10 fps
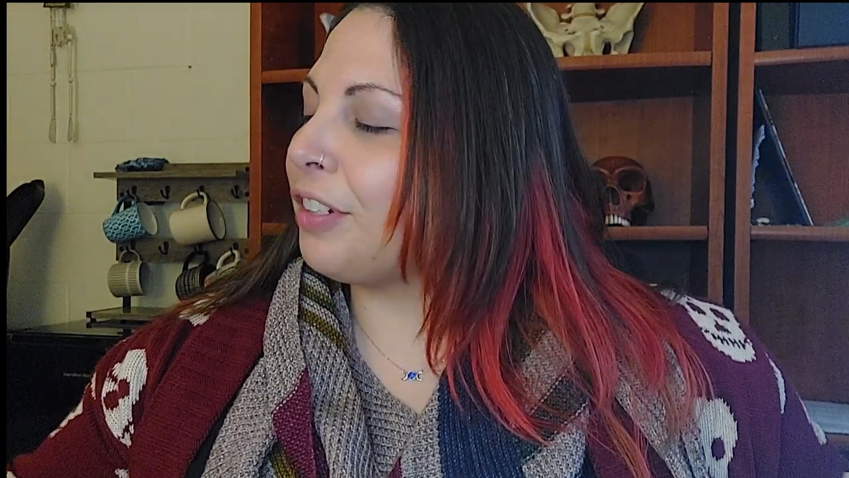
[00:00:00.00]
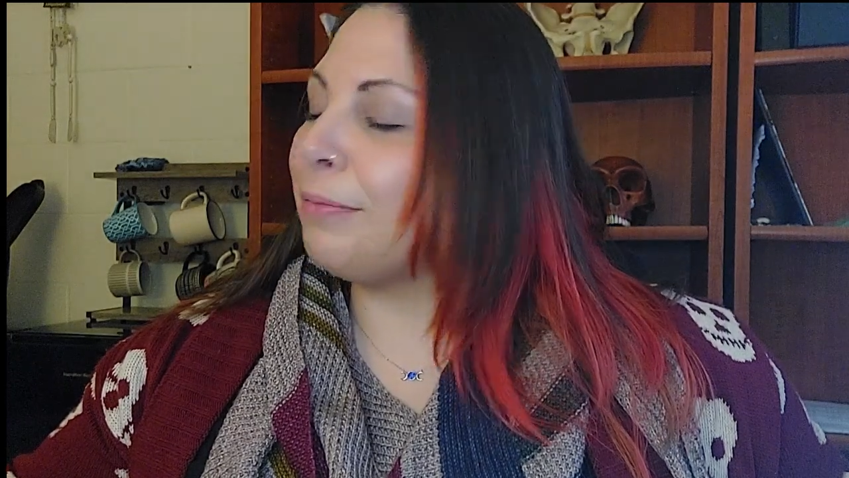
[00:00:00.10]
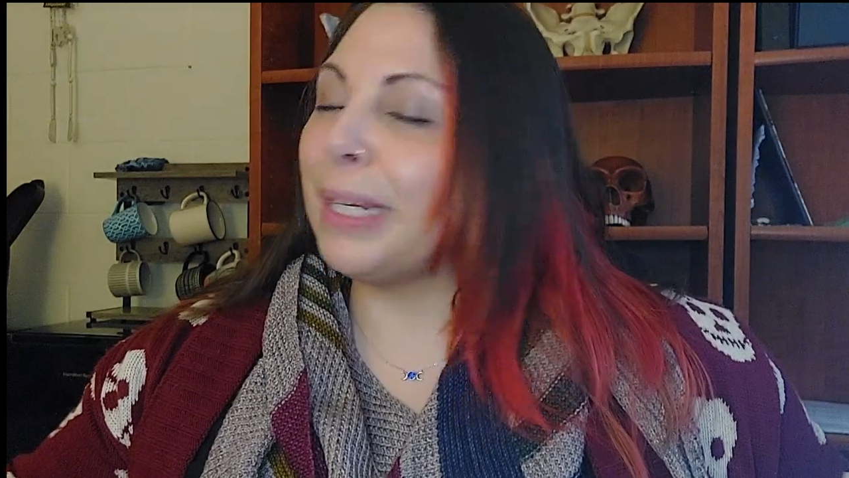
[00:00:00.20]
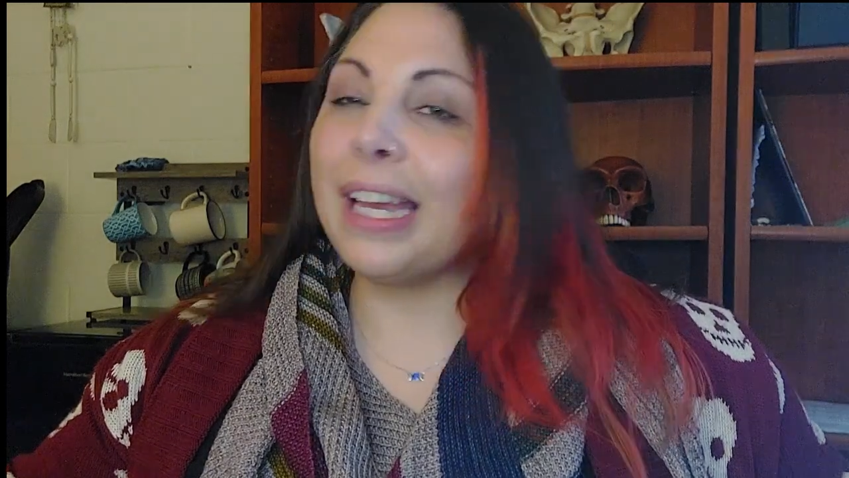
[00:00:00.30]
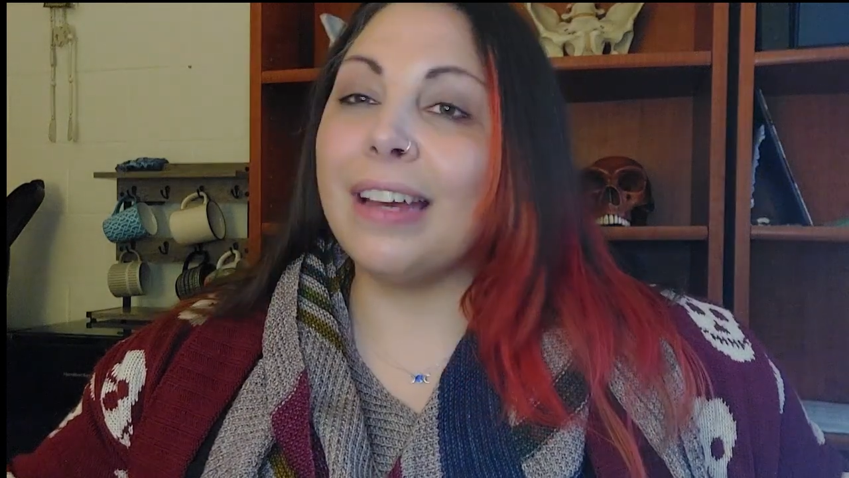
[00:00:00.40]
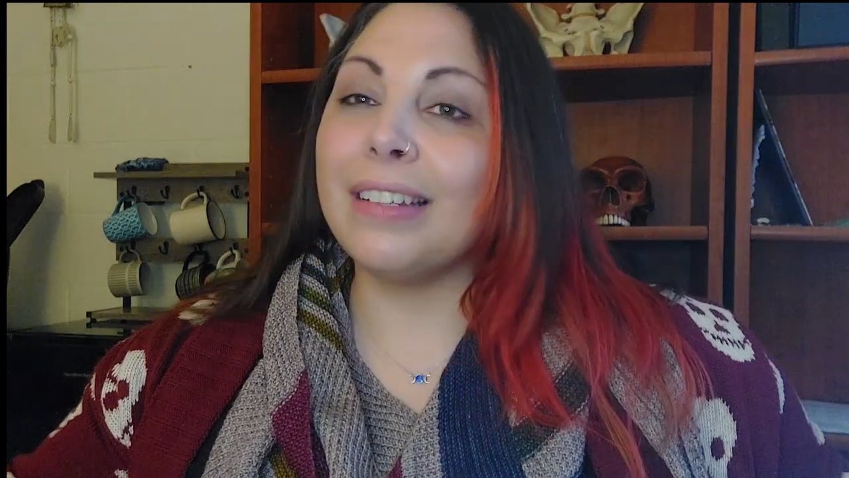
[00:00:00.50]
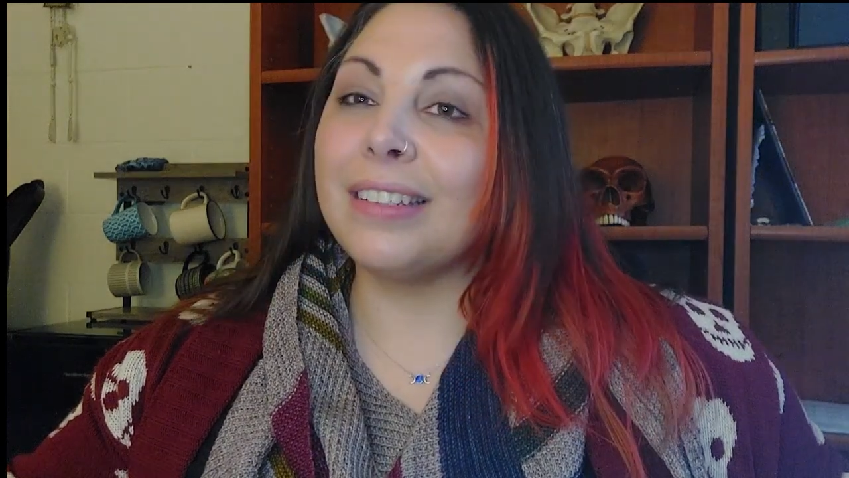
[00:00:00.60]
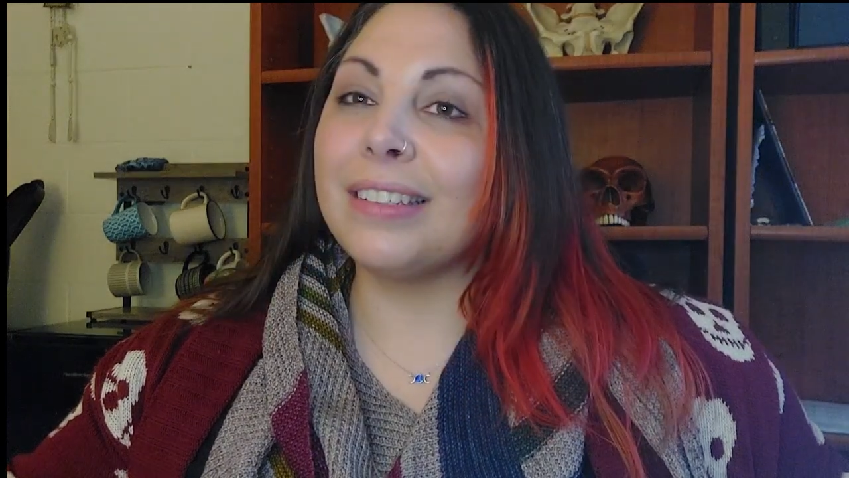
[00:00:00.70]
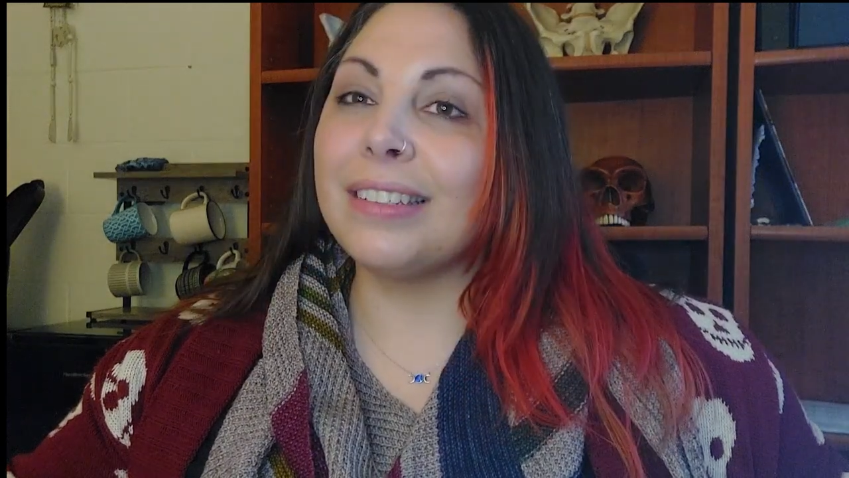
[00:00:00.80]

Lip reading: because